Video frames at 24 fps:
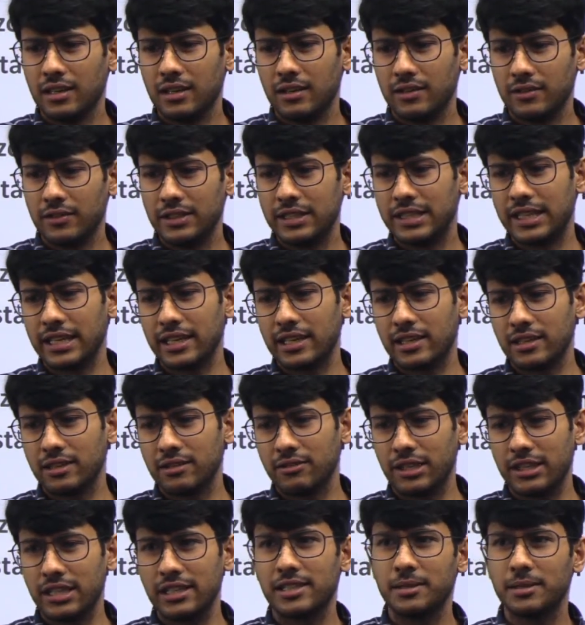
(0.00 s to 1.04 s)
We'll take a
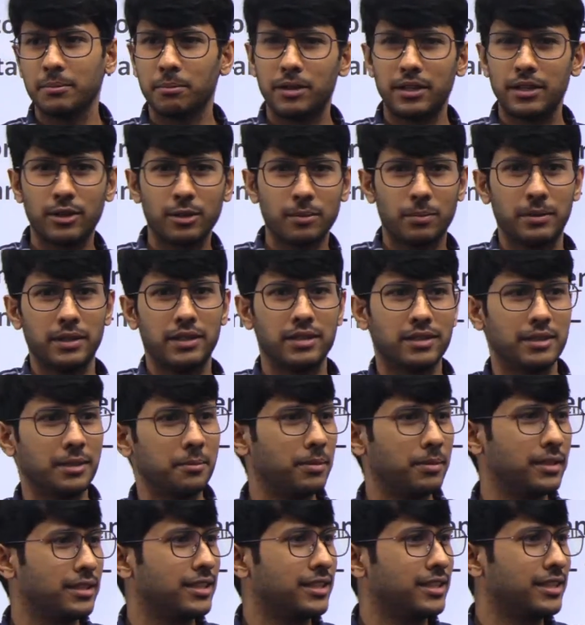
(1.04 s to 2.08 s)
very simple topic.
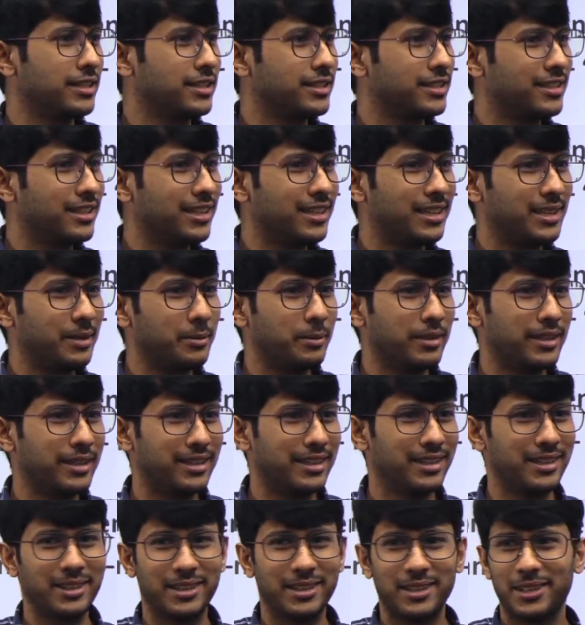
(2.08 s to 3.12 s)
Simplicity is the ultimate
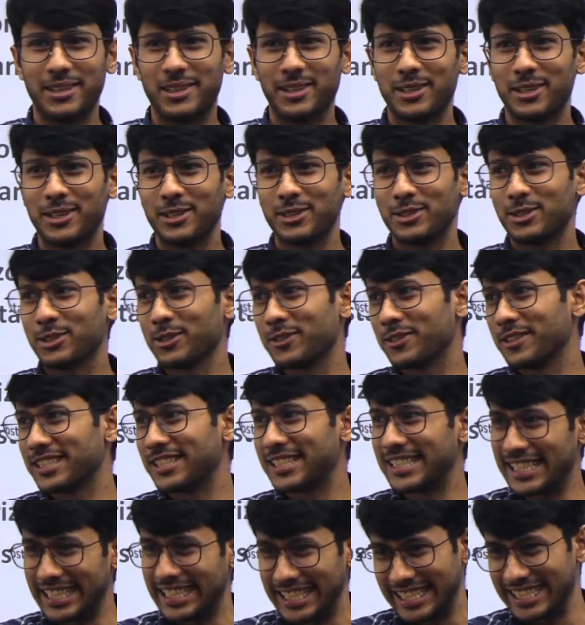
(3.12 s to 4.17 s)

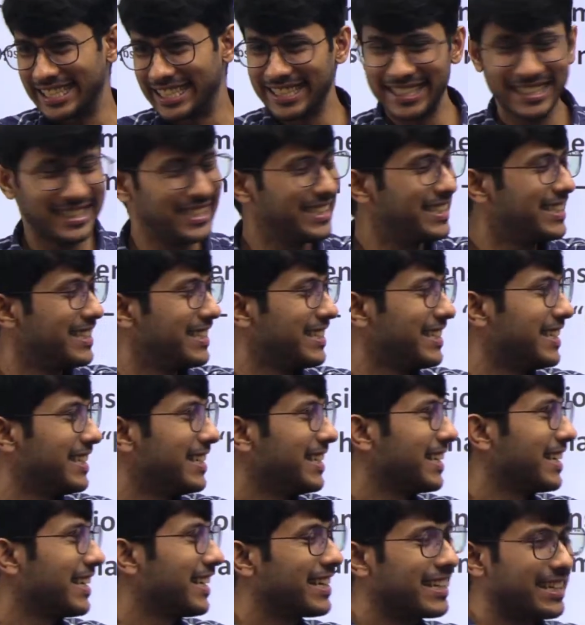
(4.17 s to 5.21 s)
sophistication,
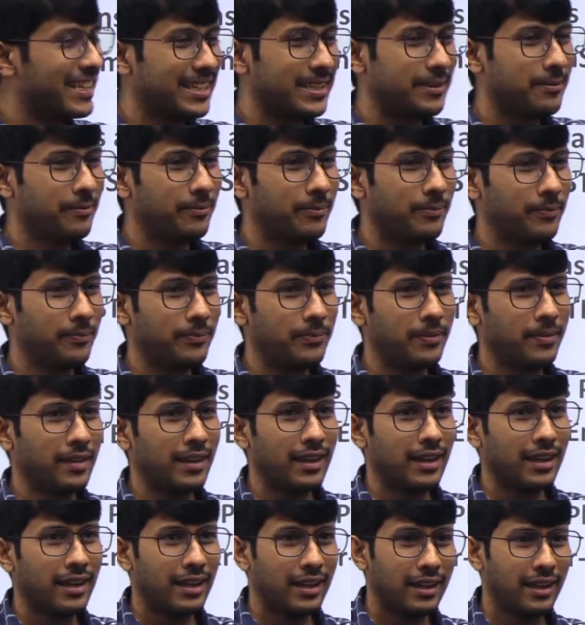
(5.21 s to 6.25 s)
right?
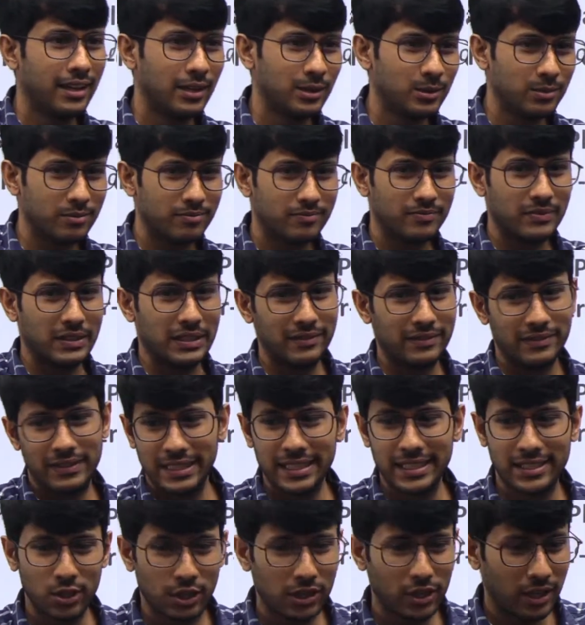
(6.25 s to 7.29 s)
Now,
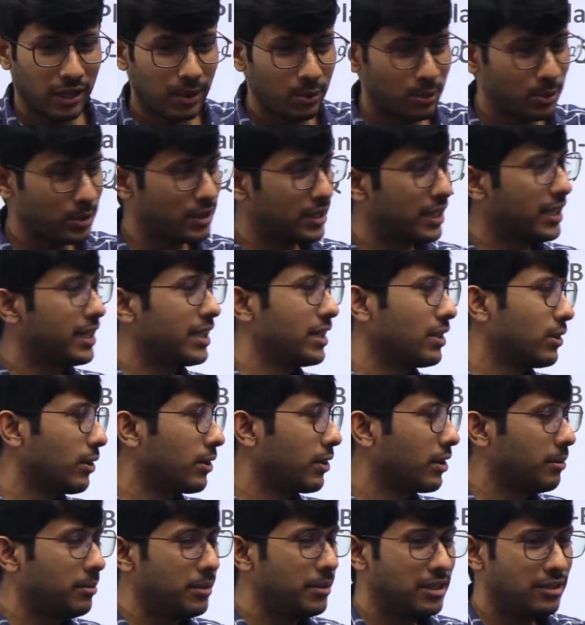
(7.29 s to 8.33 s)
we saw how to generate
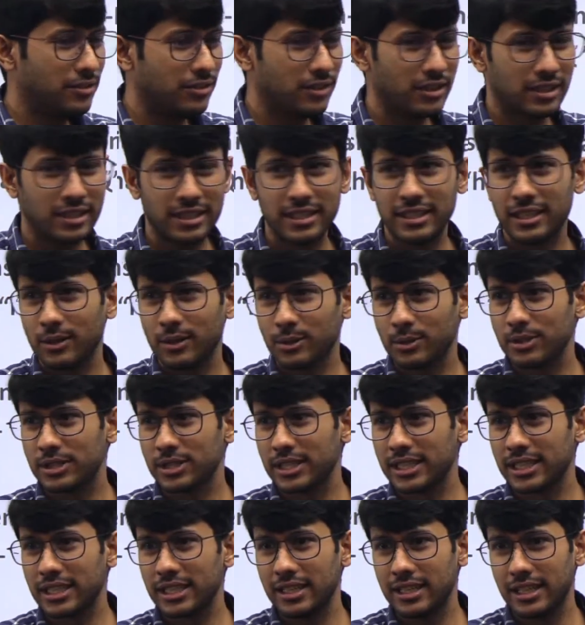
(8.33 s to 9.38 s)
arguments for that, how to
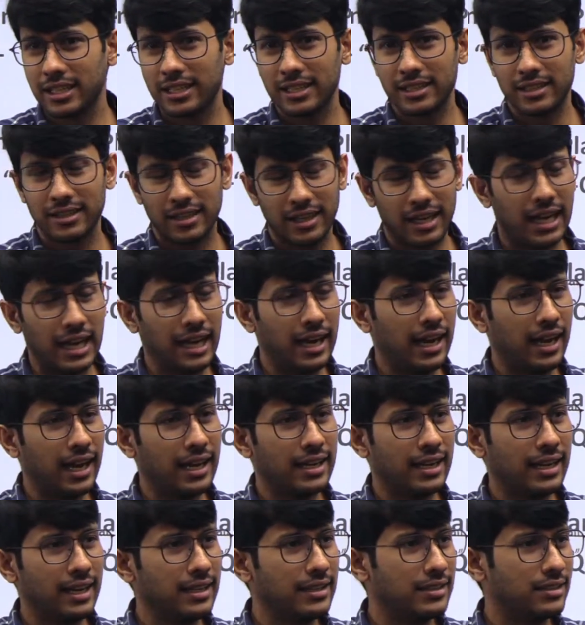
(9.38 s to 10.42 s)
generate
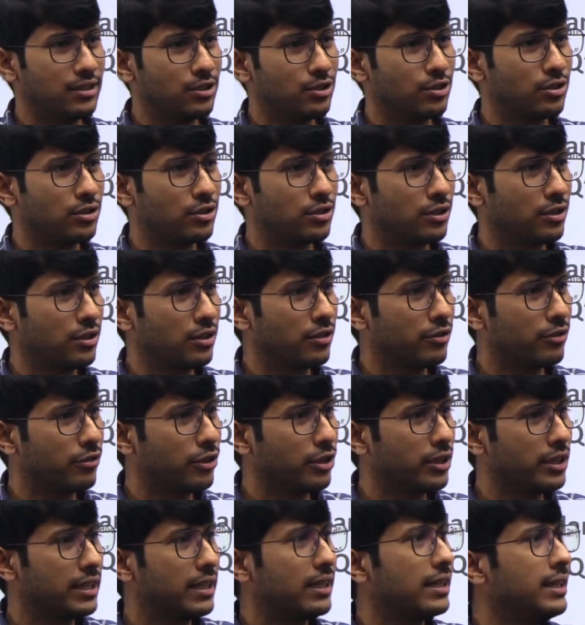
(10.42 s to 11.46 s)
analysis for
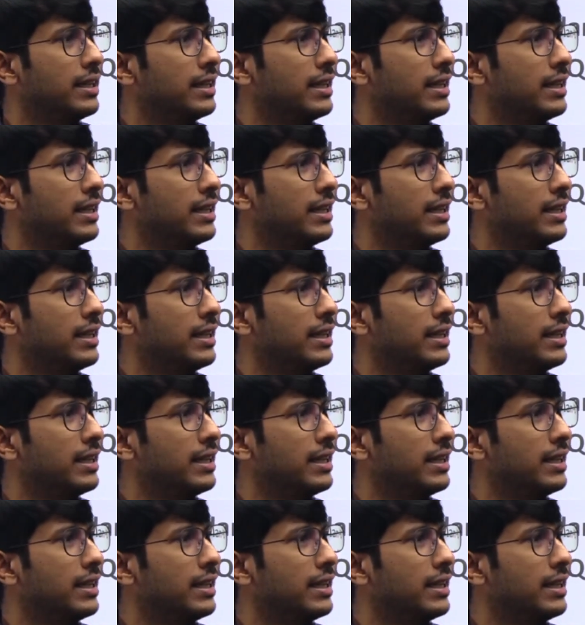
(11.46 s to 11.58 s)
it.